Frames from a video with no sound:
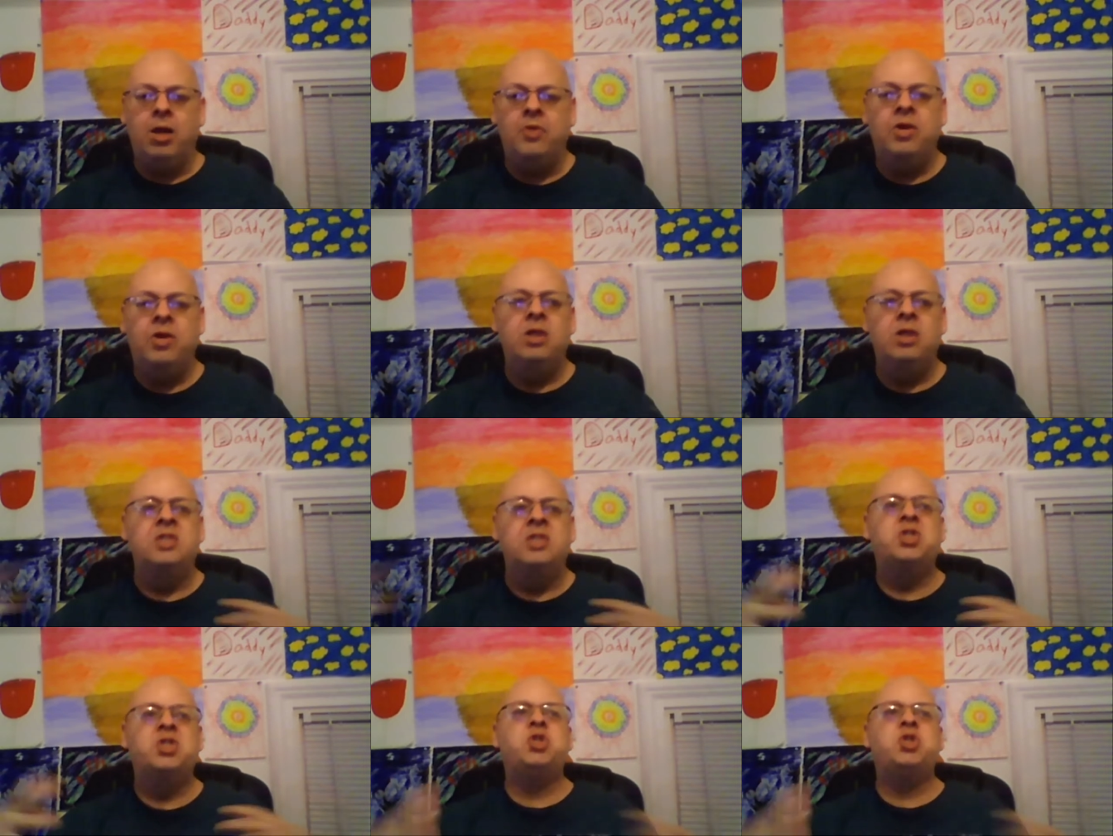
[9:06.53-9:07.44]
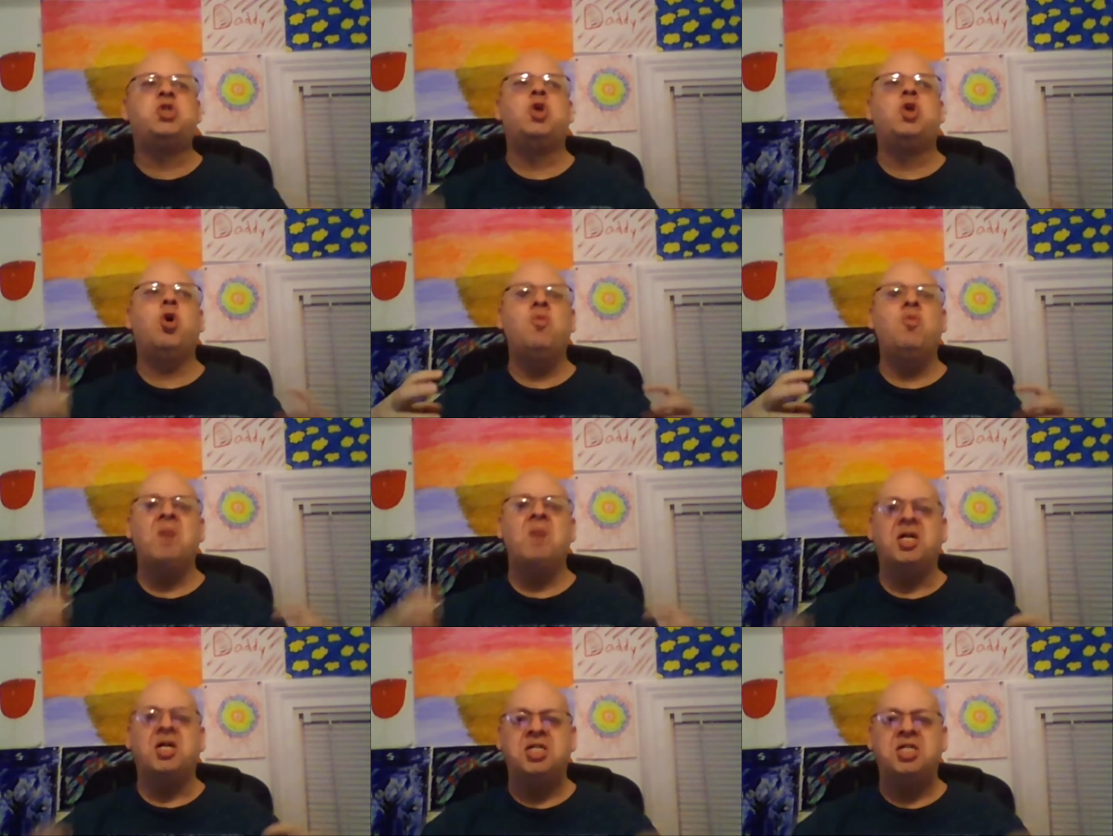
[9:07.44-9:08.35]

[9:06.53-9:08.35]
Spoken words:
there is so much